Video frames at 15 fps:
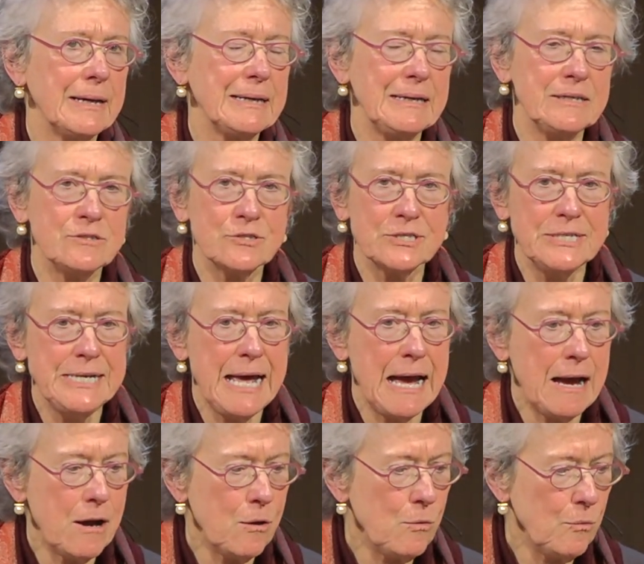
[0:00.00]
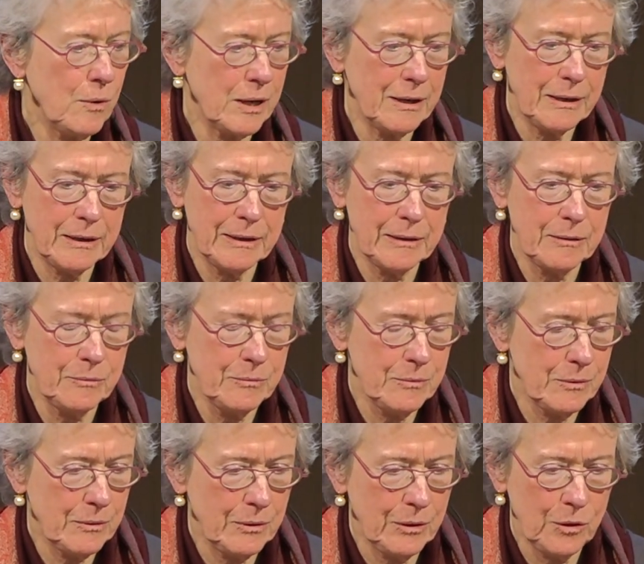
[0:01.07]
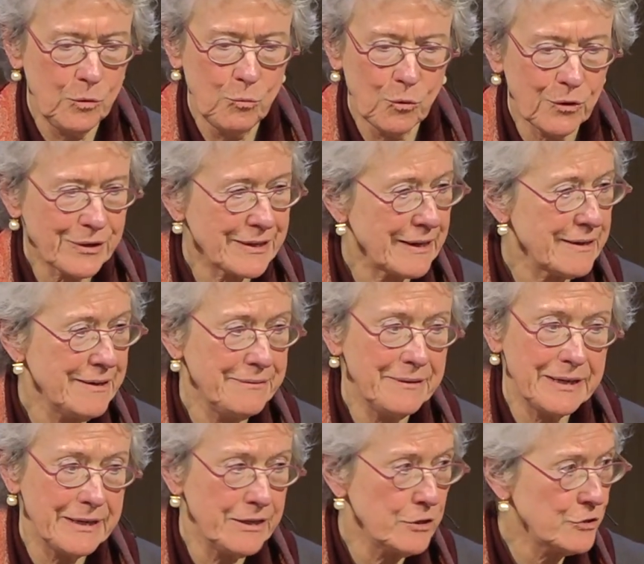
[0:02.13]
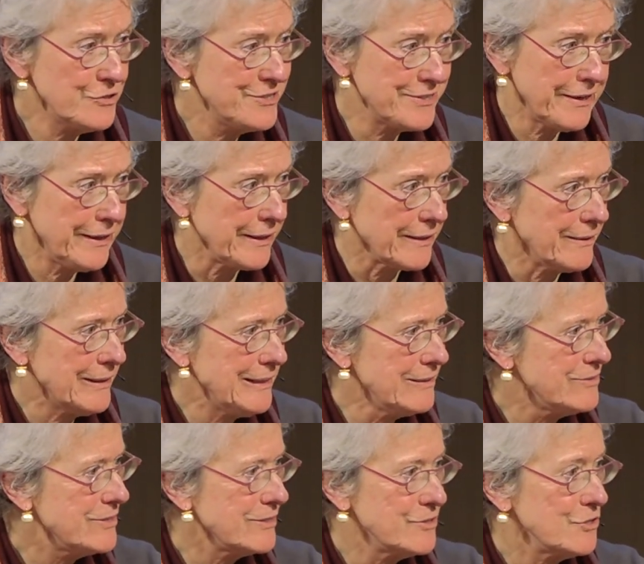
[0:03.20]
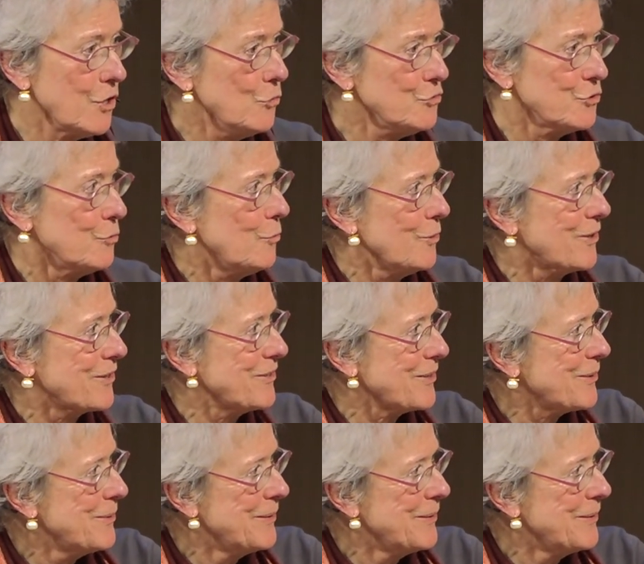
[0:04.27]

is now working in the inner city. He's a social worker.